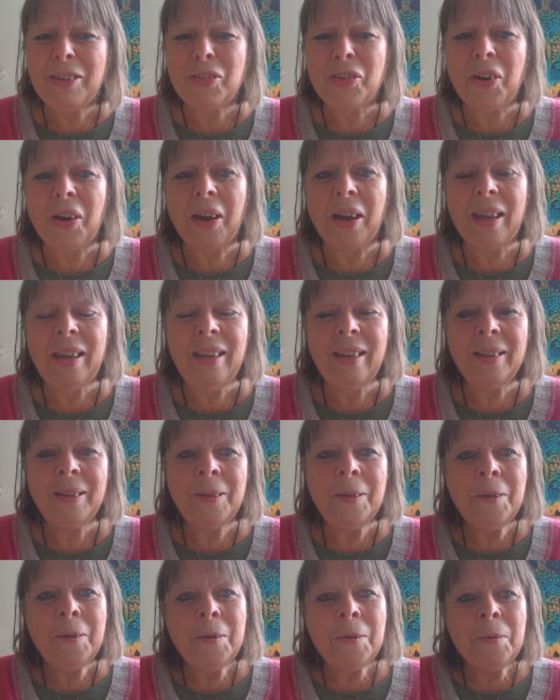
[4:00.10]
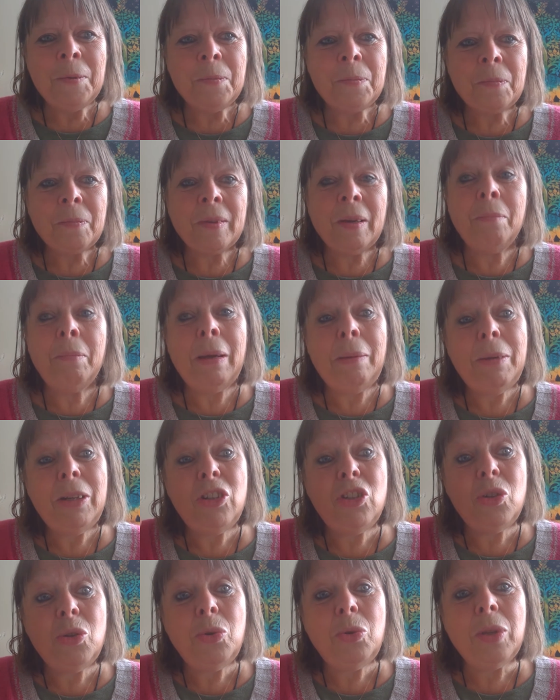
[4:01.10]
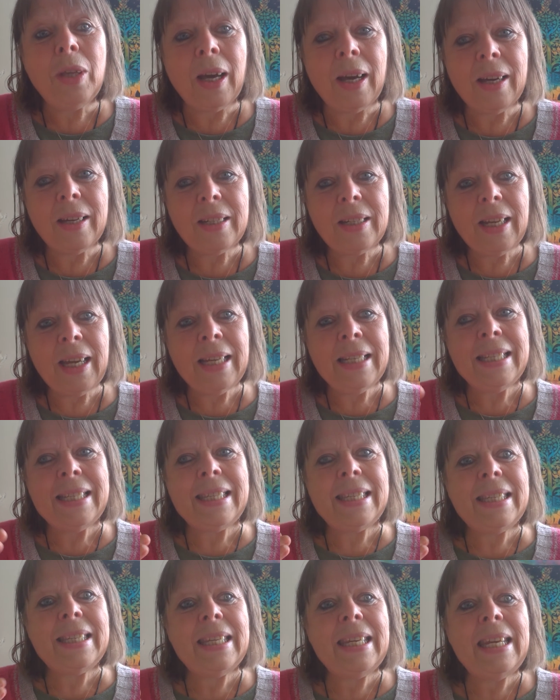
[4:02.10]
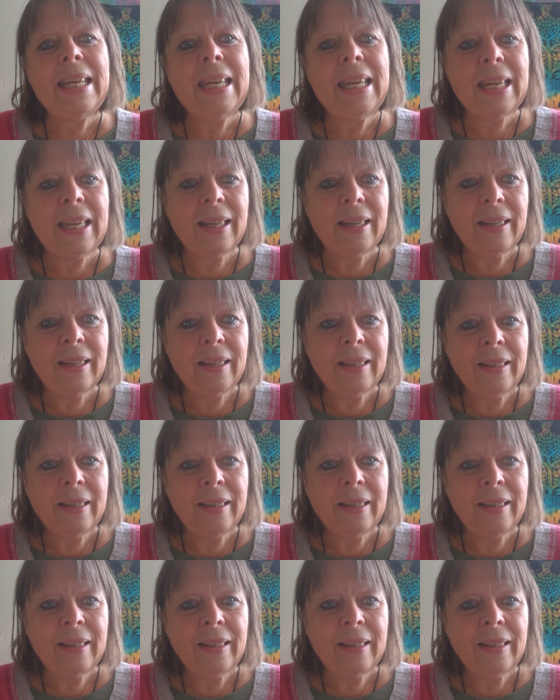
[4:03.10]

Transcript: I try. Maybe do that and see